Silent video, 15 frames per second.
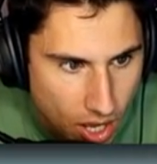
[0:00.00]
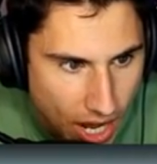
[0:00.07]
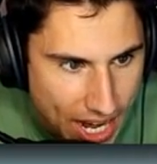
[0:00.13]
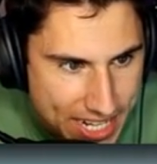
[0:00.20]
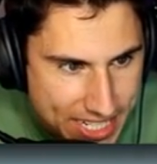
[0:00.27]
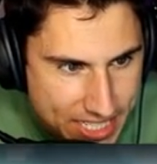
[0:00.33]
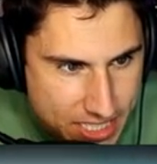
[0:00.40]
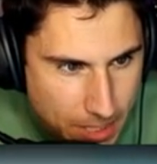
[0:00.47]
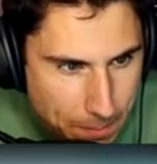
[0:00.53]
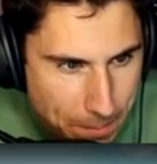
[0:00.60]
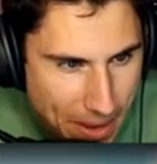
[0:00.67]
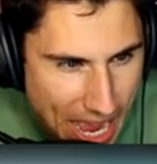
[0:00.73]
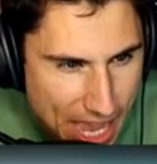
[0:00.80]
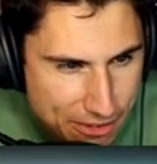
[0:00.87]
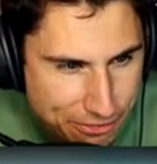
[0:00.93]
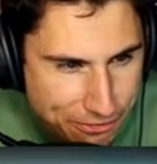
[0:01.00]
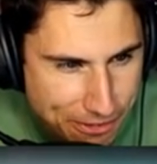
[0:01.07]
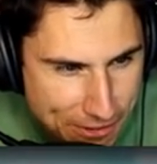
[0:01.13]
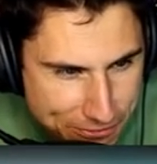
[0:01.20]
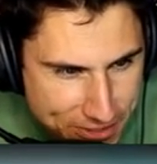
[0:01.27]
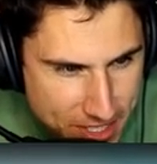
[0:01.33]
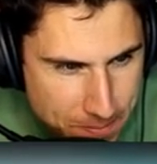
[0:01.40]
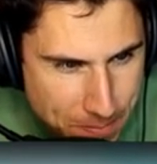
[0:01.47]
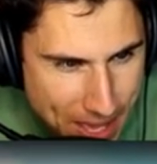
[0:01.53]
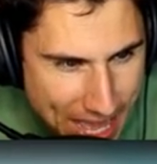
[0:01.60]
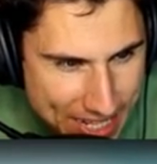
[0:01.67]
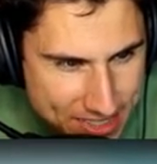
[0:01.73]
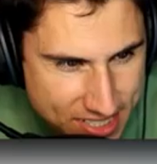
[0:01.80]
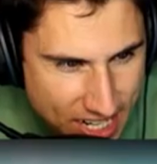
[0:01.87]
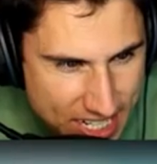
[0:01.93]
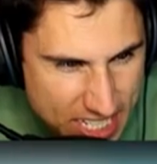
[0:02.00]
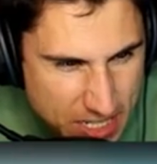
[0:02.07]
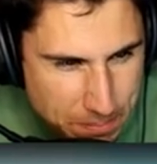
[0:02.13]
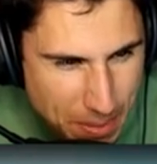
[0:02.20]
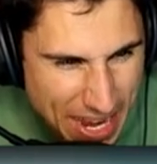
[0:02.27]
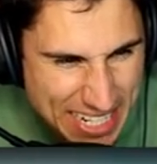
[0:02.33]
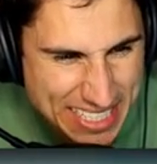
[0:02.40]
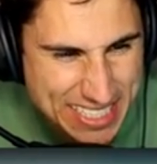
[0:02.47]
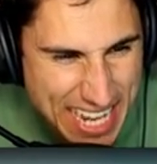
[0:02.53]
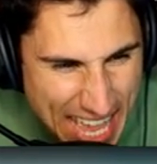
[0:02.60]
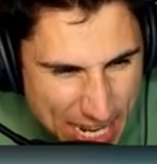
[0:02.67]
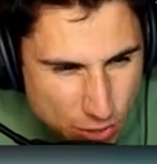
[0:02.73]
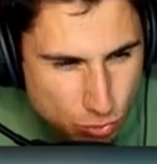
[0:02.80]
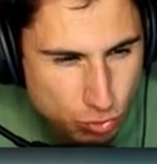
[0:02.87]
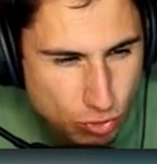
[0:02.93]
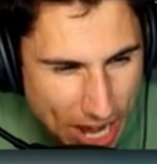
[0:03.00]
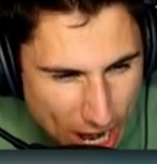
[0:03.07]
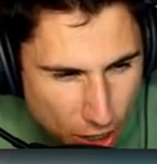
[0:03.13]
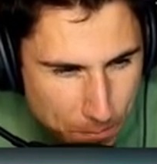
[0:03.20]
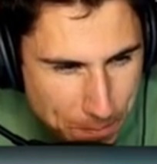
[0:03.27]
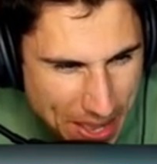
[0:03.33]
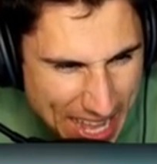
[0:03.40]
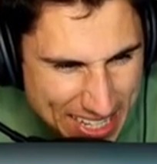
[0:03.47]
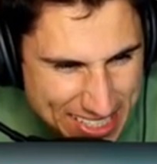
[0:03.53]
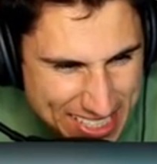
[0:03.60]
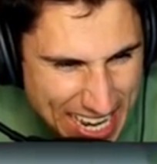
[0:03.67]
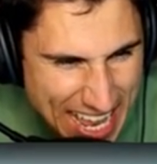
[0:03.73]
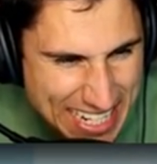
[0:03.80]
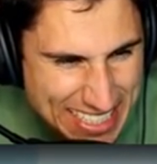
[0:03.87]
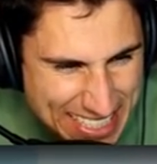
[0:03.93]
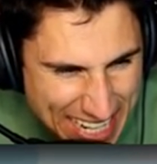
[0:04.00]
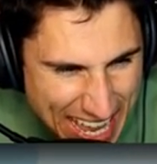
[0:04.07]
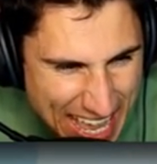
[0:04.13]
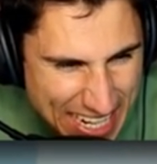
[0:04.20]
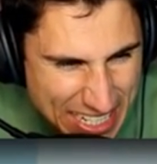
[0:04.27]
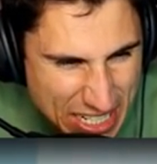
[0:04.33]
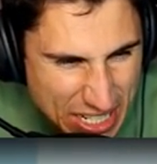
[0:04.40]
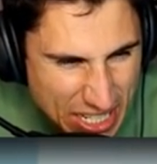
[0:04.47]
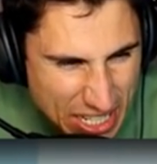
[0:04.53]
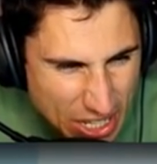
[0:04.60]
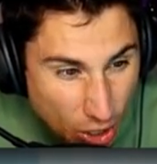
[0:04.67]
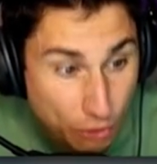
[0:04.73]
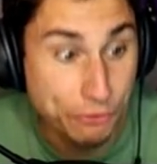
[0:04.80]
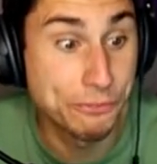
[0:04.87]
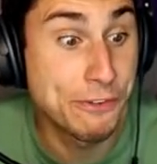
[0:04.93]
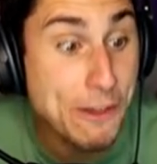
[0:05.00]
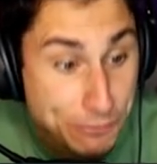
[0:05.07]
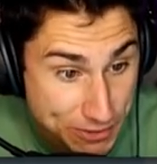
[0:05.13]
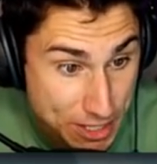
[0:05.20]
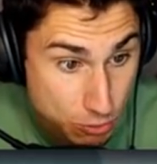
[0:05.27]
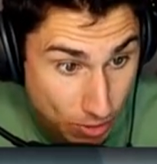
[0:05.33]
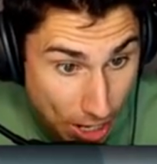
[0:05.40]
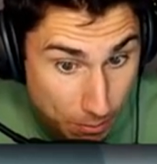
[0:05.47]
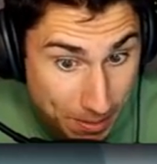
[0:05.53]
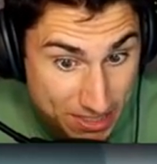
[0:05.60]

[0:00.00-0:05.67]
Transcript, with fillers: I need to buy 50 pets, I need to buy 10 rare pets, and 10, or 50 rare